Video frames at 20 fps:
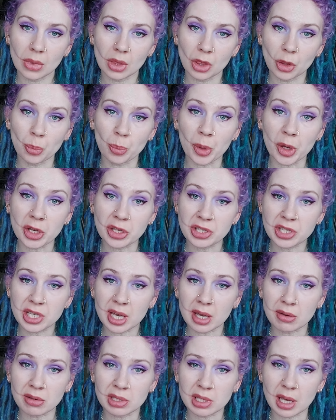The burnt
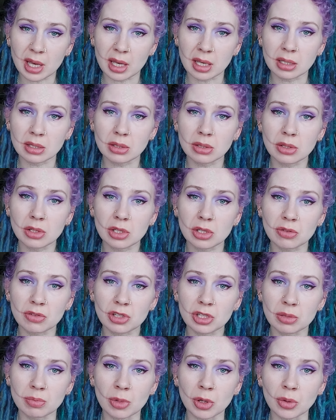out ends of
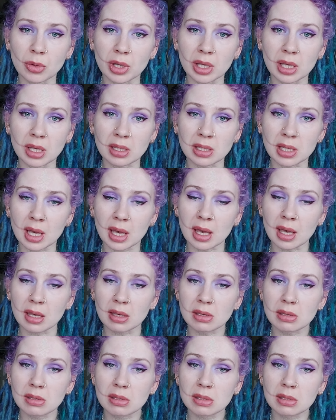smoky
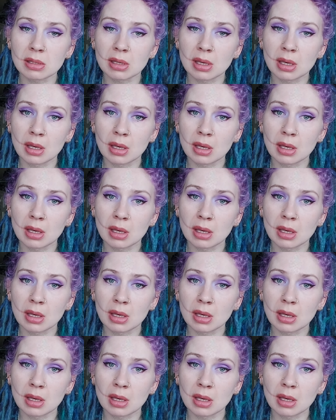days.